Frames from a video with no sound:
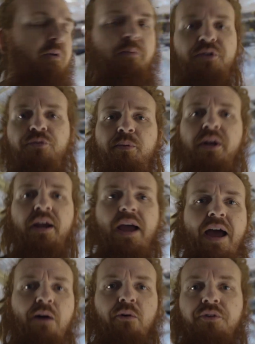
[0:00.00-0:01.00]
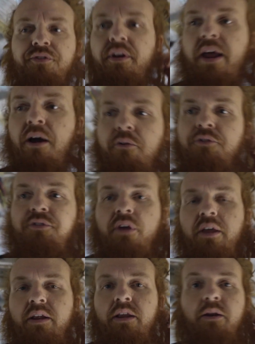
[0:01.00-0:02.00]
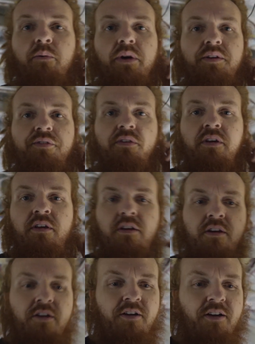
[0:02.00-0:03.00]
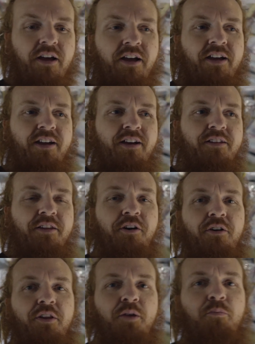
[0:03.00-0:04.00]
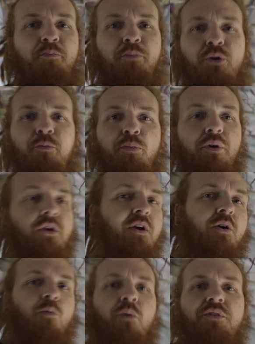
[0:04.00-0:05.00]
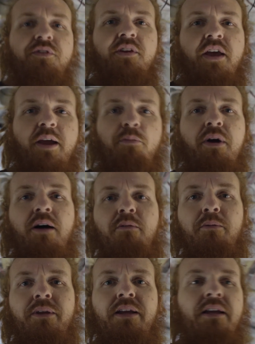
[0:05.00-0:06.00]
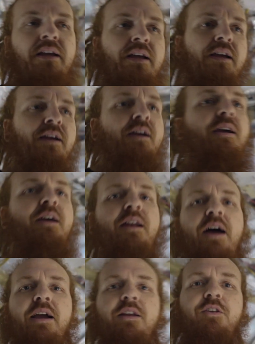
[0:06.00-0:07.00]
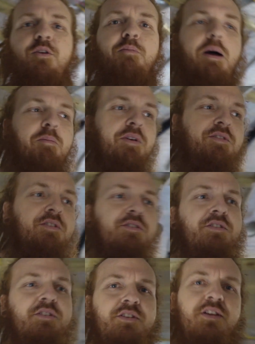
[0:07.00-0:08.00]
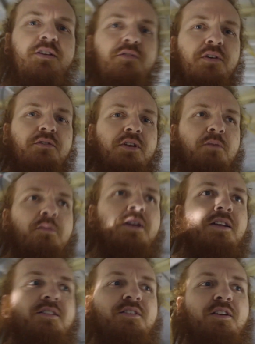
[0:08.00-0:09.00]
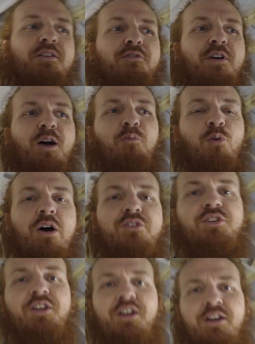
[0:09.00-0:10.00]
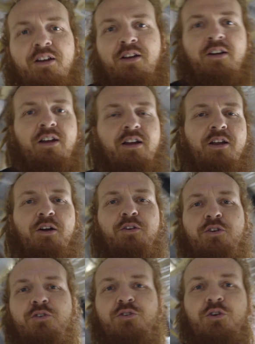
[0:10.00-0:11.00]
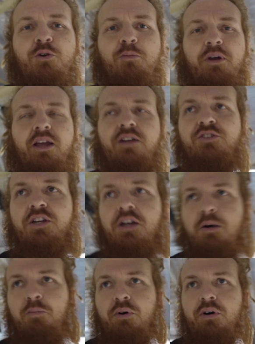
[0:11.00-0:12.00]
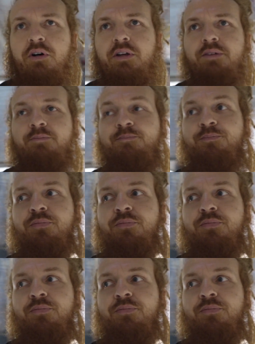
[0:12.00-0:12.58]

going to be spending hours and hours at anyways. I literally poop once a day probably, and I can do my business in 10 to 15 minutes if I'm watching, YouTube, or catching up on